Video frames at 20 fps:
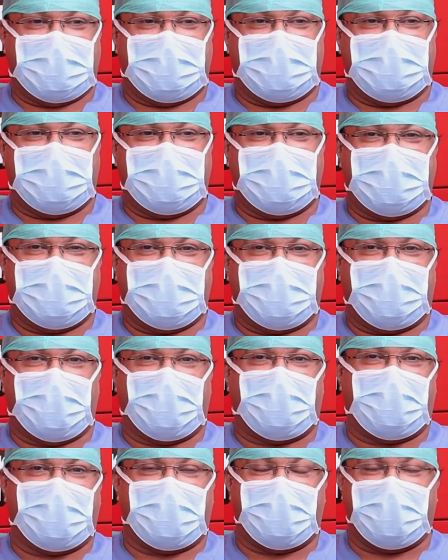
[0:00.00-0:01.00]

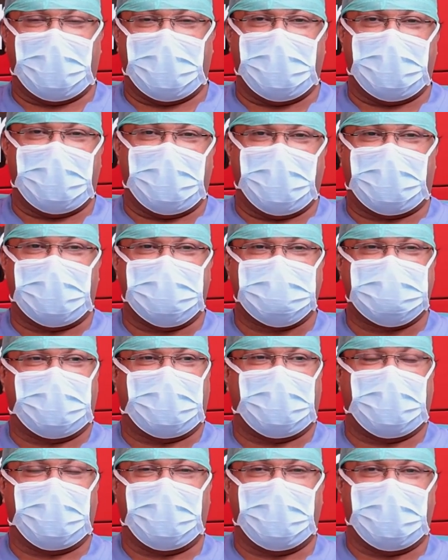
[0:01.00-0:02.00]
And if you have any difference
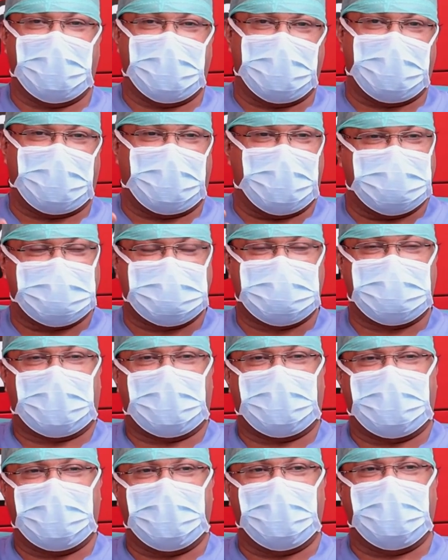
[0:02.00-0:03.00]
of opinion, please
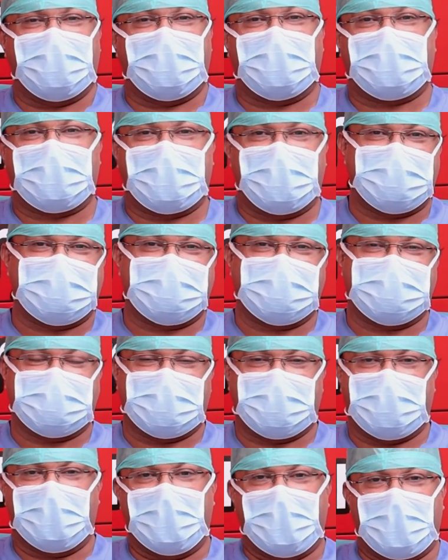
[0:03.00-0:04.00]
drop them in the comment
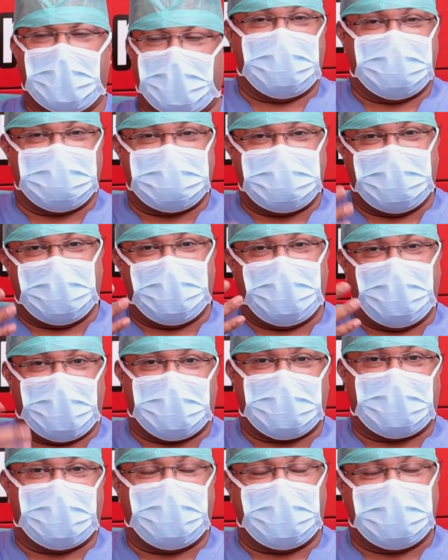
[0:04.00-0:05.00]
section. Please leave
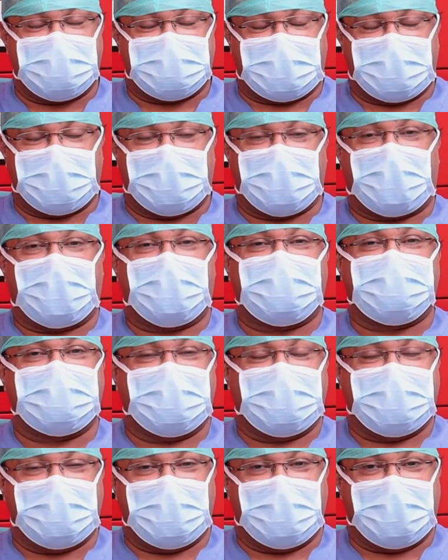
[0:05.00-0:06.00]
your comments and
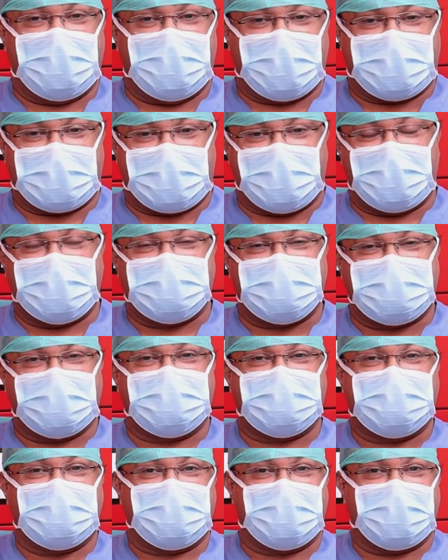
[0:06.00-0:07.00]
thoughts in the comment
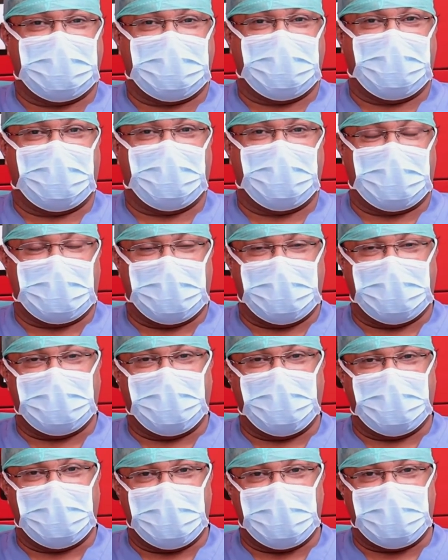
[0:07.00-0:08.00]
section. And if you like
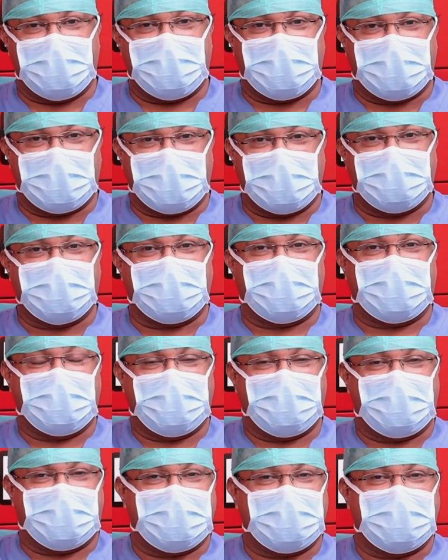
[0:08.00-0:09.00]
the video, click the
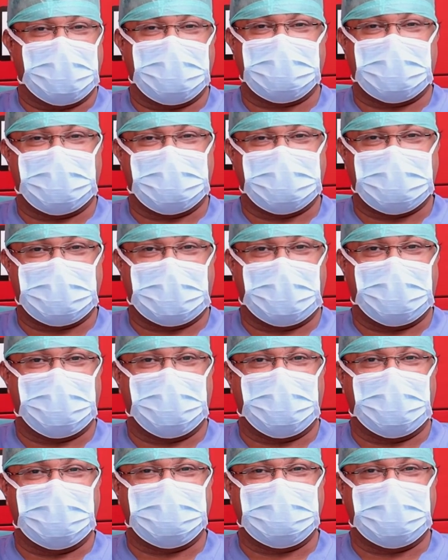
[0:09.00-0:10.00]
like button and
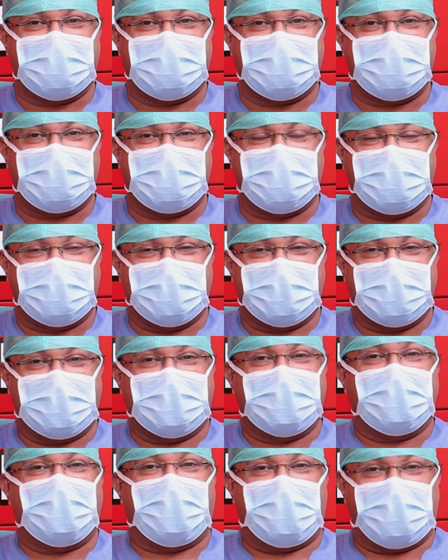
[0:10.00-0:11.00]
subscribe to my channel.
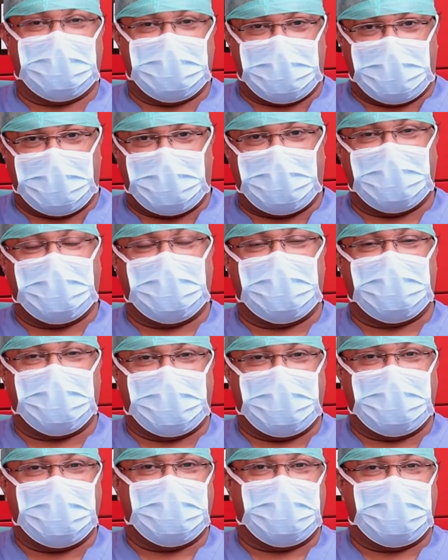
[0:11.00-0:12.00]
Don't forget
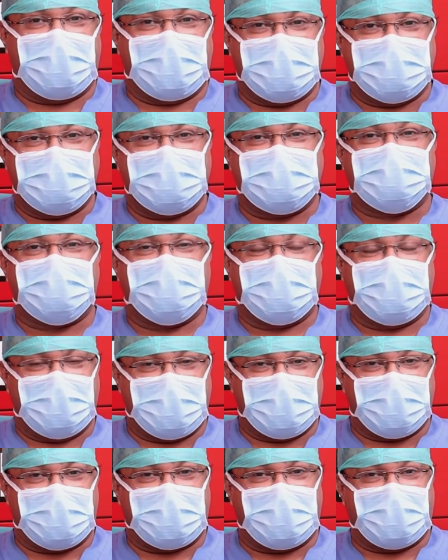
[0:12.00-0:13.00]
to ring the bell just to
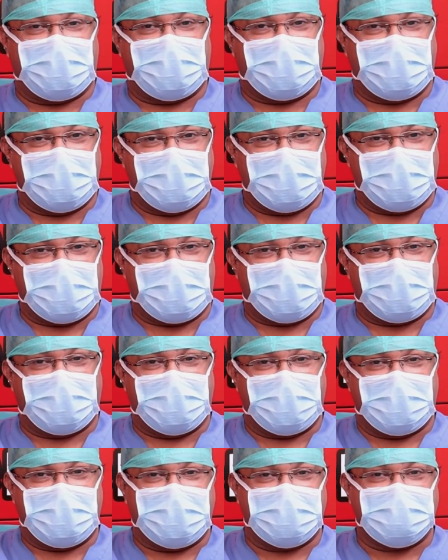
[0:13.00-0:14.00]
be notified
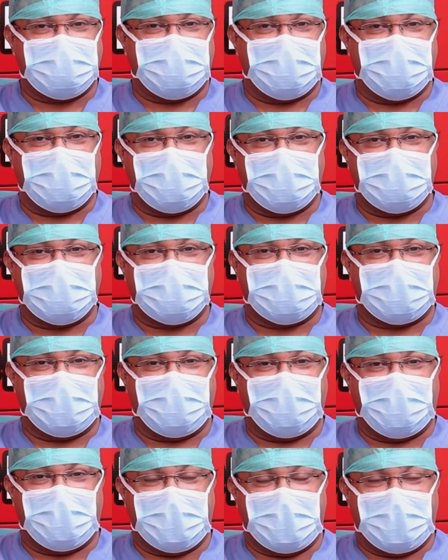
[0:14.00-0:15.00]
of the next video in
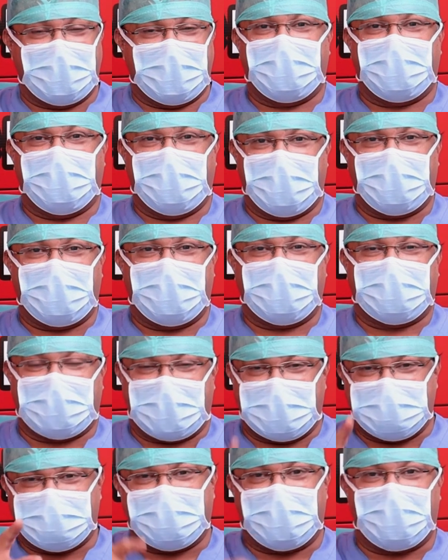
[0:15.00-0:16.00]
time. Meanwhile,
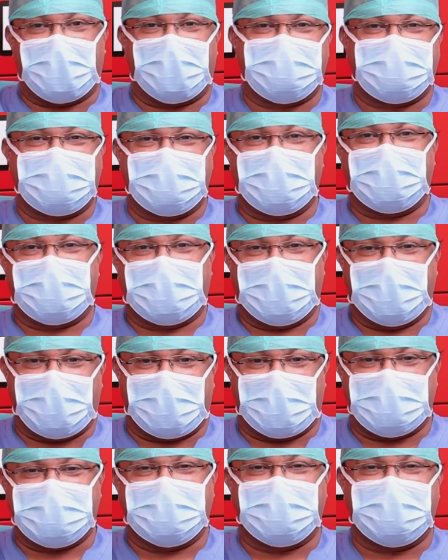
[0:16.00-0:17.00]
thanks for watching.
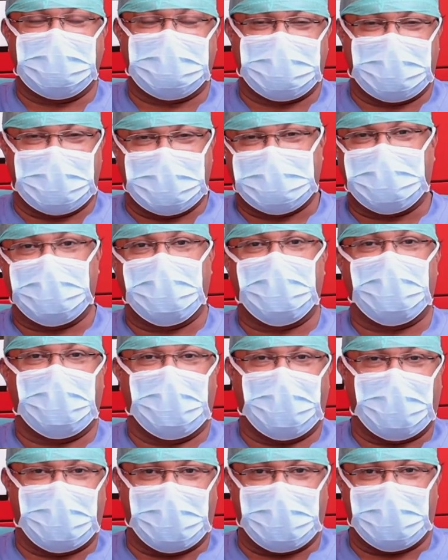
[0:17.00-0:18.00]
Keep watching this space for
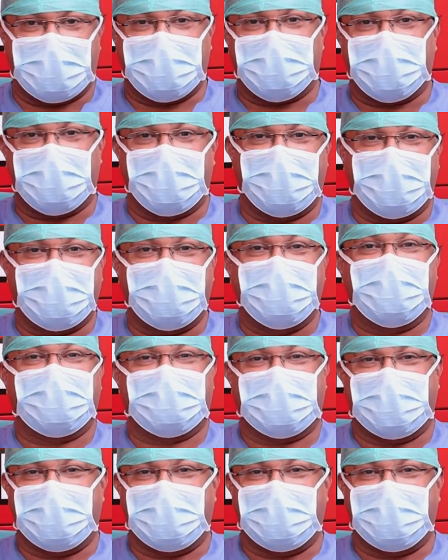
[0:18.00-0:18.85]
more info on COVID.